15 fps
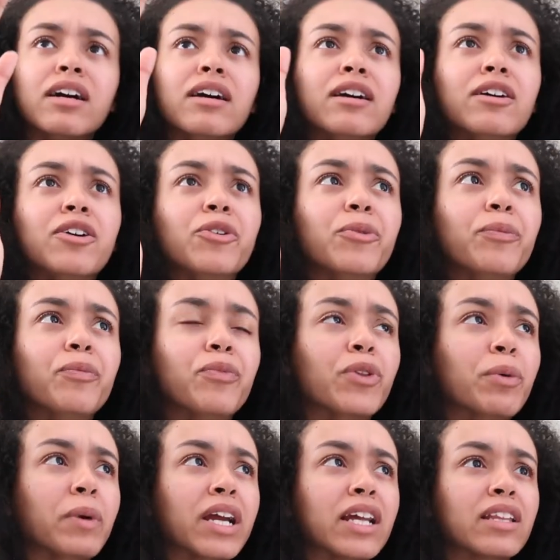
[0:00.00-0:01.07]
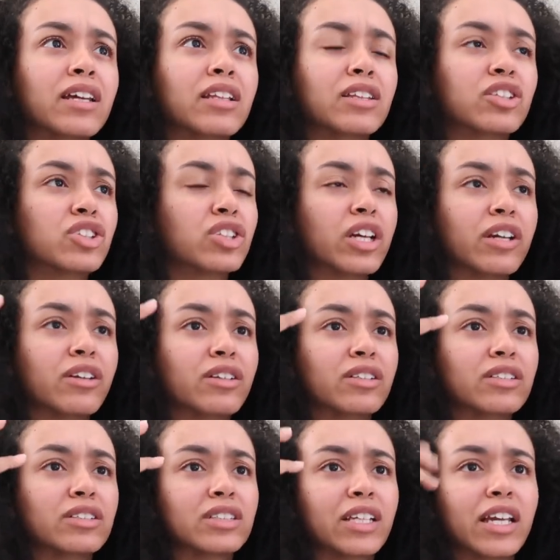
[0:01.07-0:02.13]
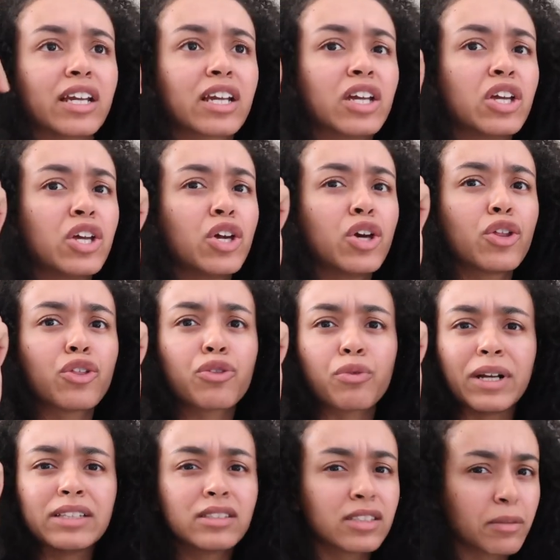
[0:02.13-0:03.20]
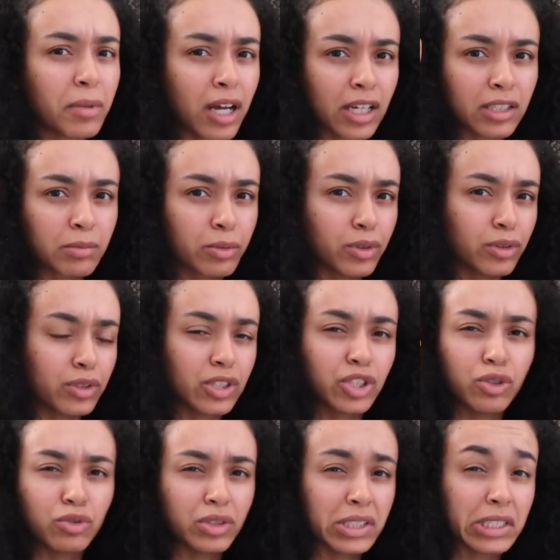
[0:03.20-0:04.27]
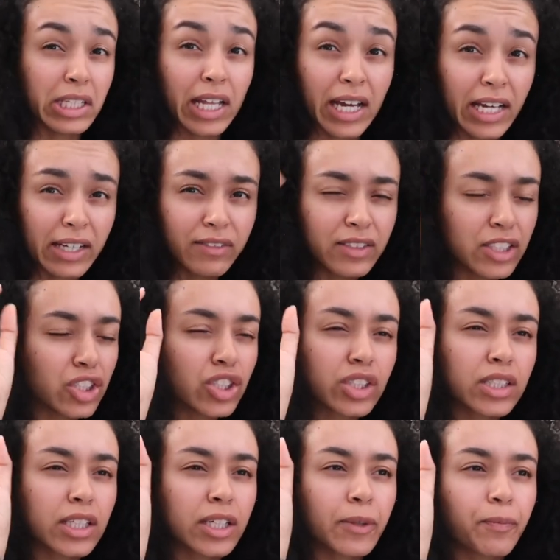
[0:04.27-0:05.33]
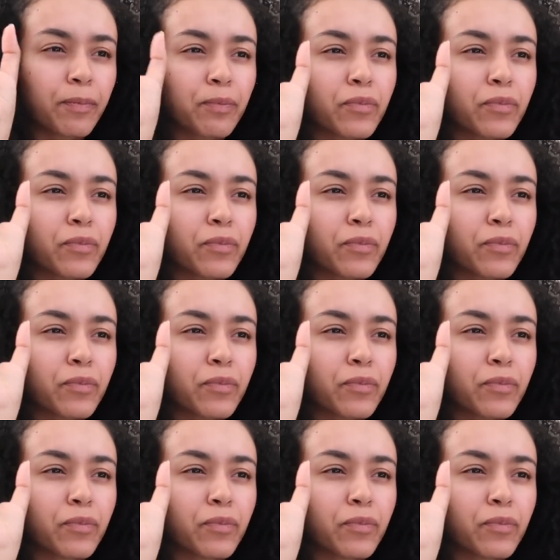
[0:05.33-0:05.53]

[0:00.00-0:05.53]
The way that there's like threats to possible children's lives, it's just like,